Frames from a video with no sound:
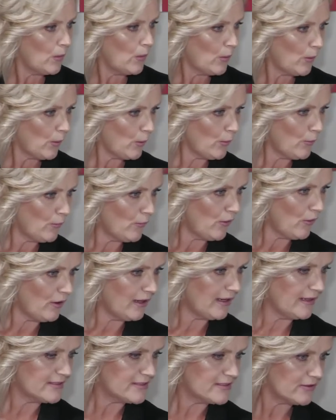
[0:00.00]
All
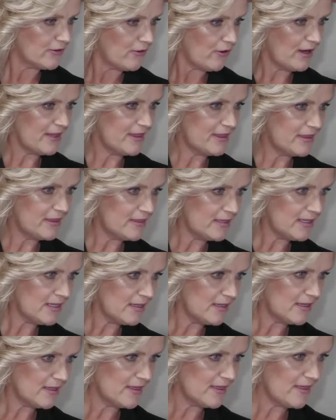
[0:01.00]
right, I
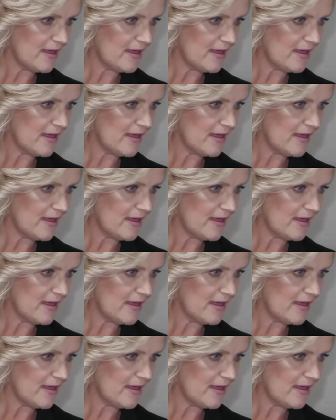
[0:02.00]
think that